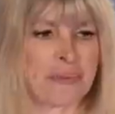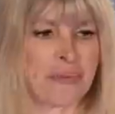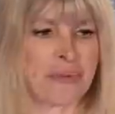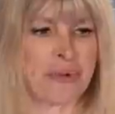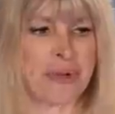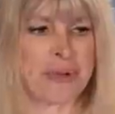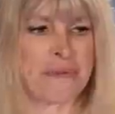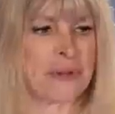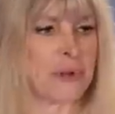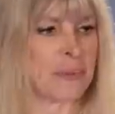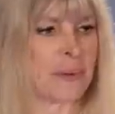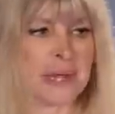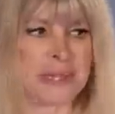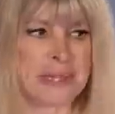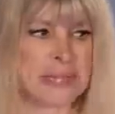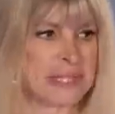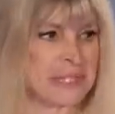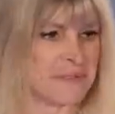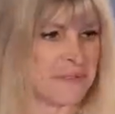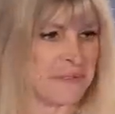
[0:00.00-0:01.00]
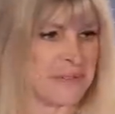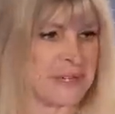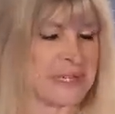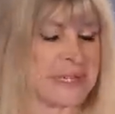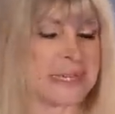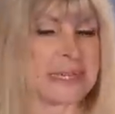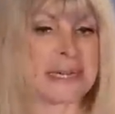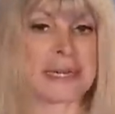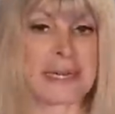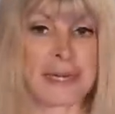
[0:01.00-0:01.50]
improved in a way that is
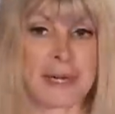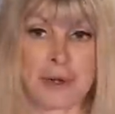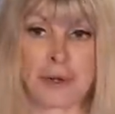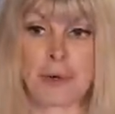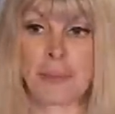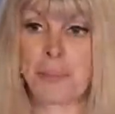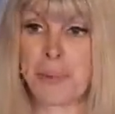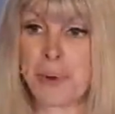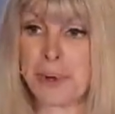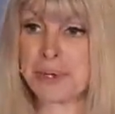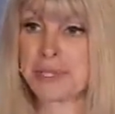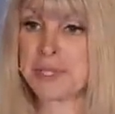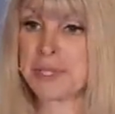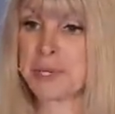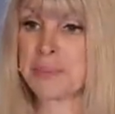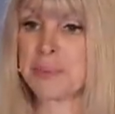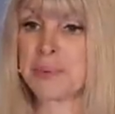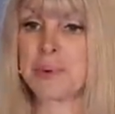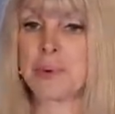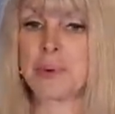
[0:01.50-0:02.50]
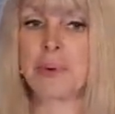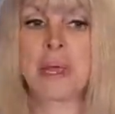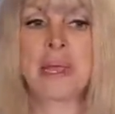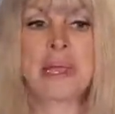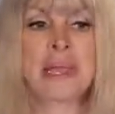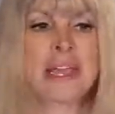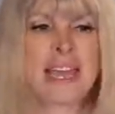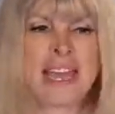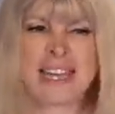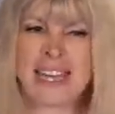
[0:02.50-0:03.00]
physically not possible.
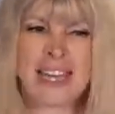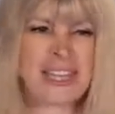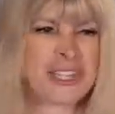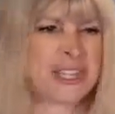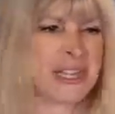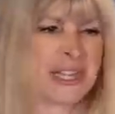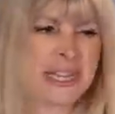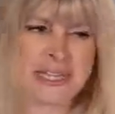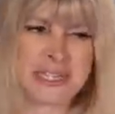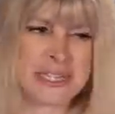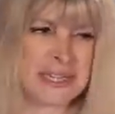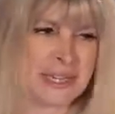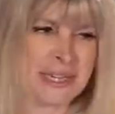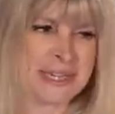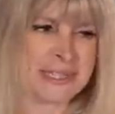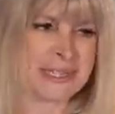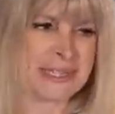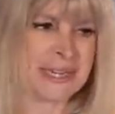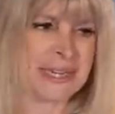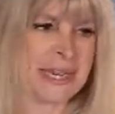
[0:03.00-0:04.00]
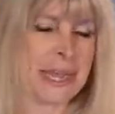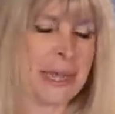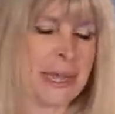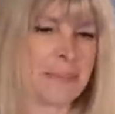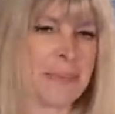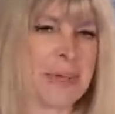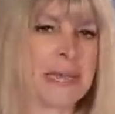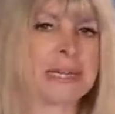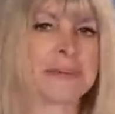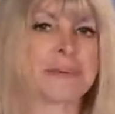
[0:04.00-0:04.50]
And actually, their sight didn't
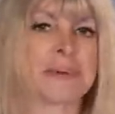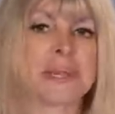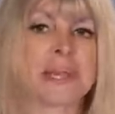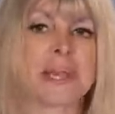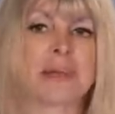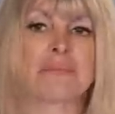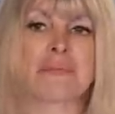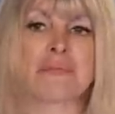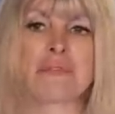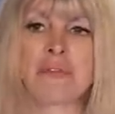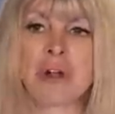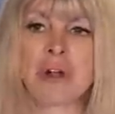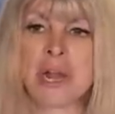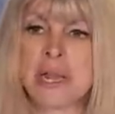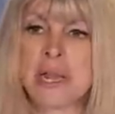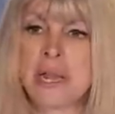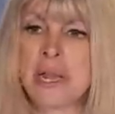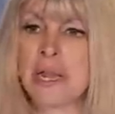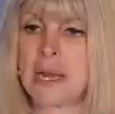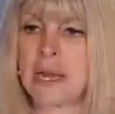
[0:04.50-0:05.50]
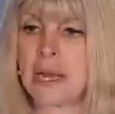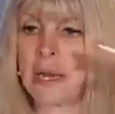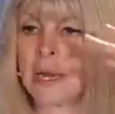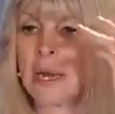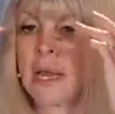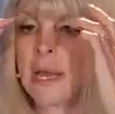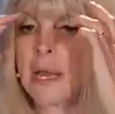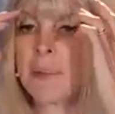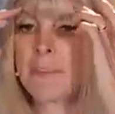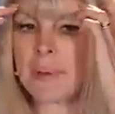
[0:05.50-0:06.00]
get better, but their
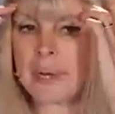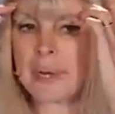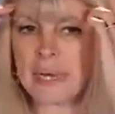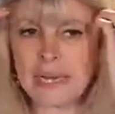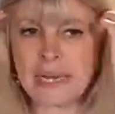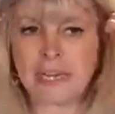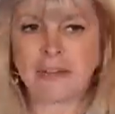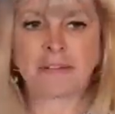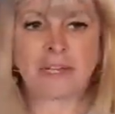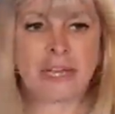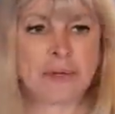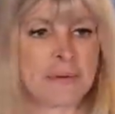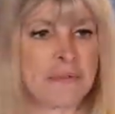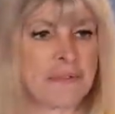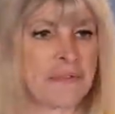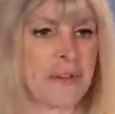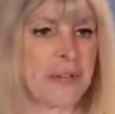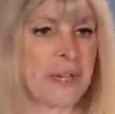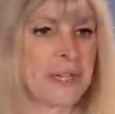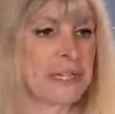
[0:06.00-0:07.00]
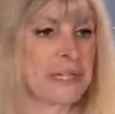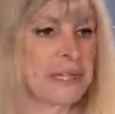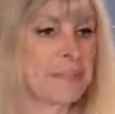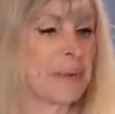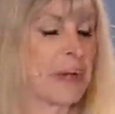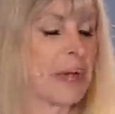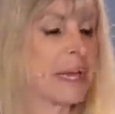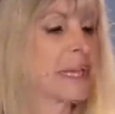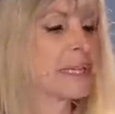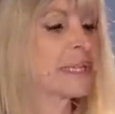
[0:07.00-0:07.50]
brain believed they were fighter
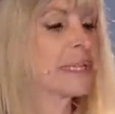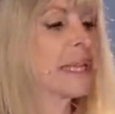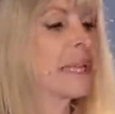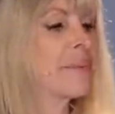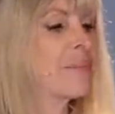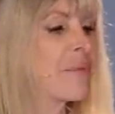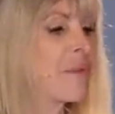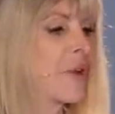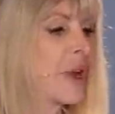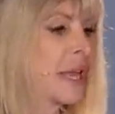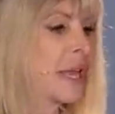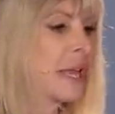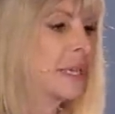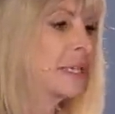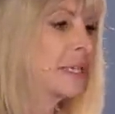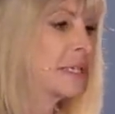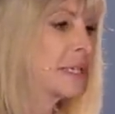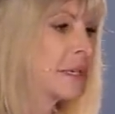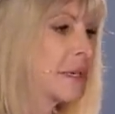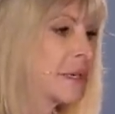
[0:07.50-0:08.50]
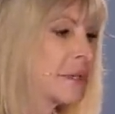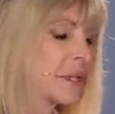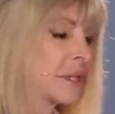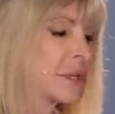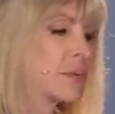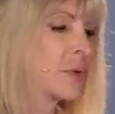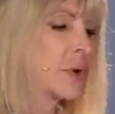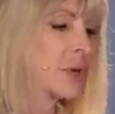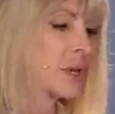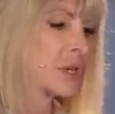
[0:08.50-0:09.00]
pilots, and their brain started
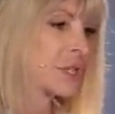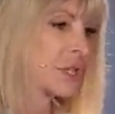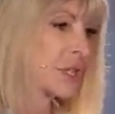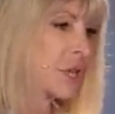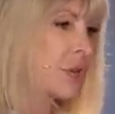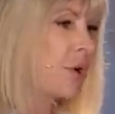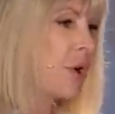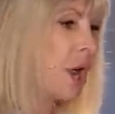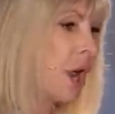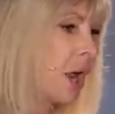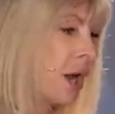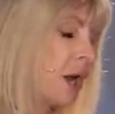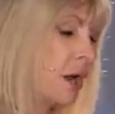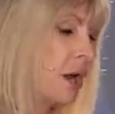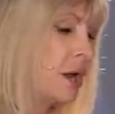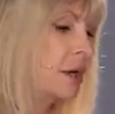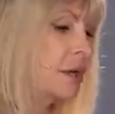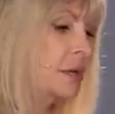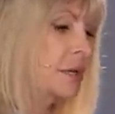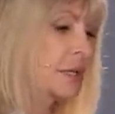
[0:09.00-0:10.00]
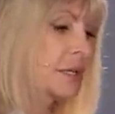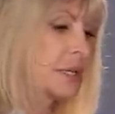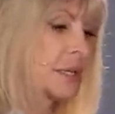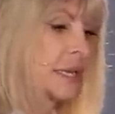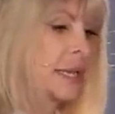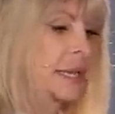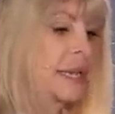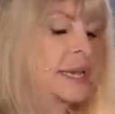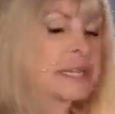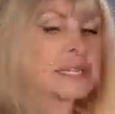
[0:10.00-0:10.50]
to work so hard
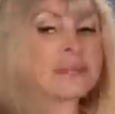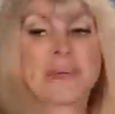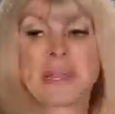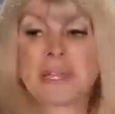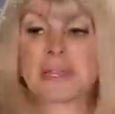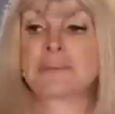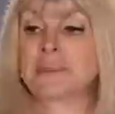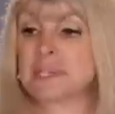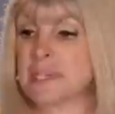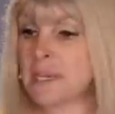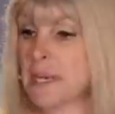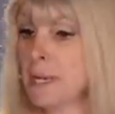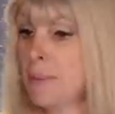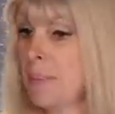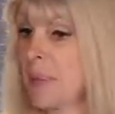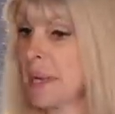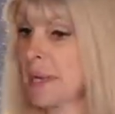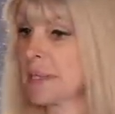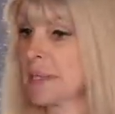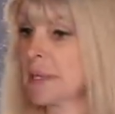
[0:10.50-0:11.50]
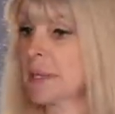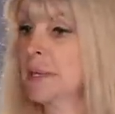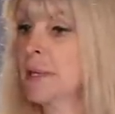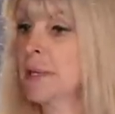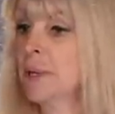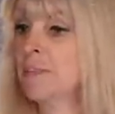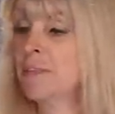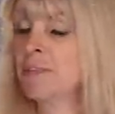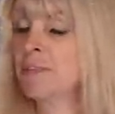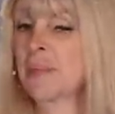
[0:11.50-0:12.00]
to make them see better,